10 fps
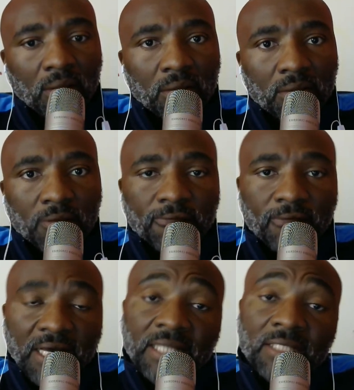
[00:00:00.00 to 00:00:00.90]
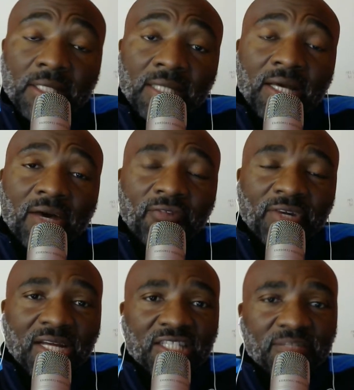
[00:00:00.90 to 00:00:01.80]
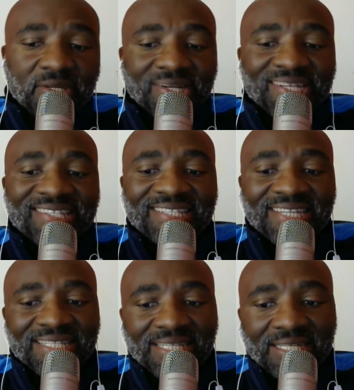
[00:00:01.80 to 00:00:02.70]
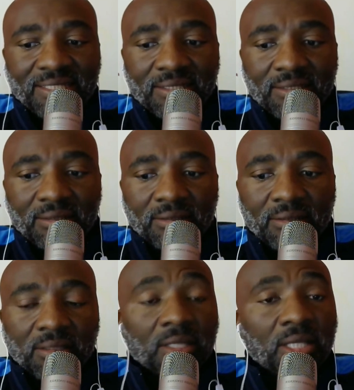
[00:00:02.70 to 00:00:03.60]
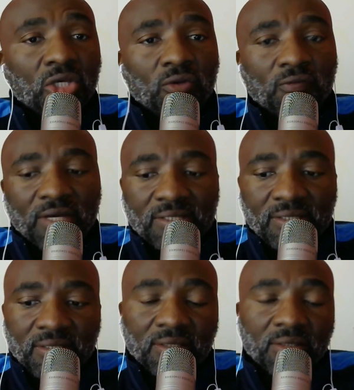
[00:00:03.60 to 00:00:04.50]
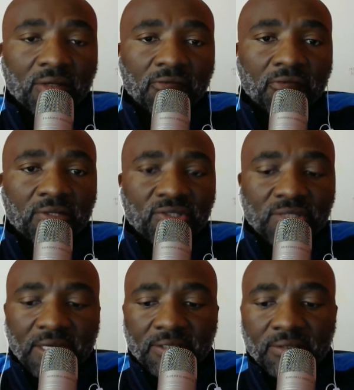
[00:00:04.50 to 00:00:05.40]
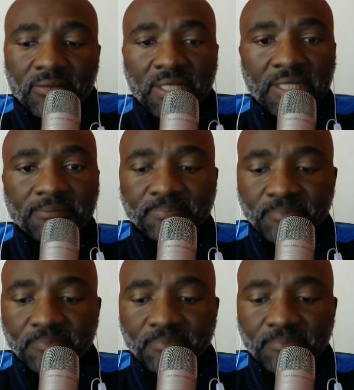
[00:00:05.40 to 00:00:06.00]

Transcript: to fight that Afrikaans be reinstated in the University of Free State, right?